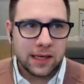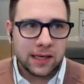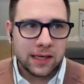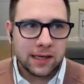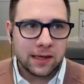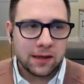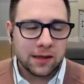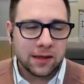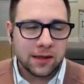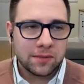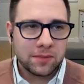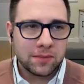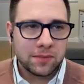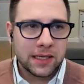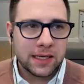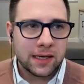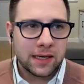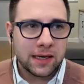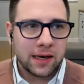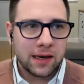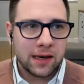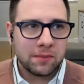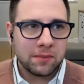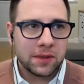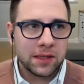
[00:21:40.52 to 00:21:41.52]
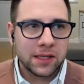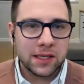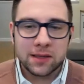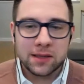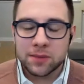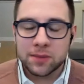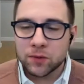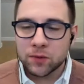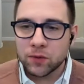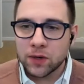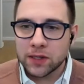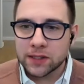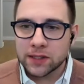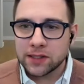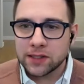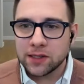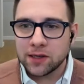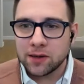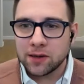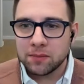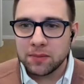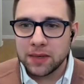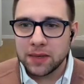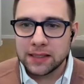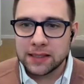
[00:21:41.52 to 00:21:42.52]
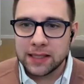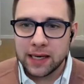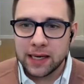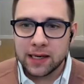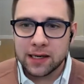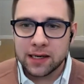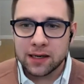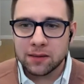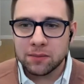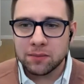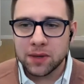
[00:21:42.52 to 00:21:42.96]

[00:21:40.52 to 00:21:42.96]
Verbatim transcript: and I'll admit, I, I'm a little bit rusty on my data,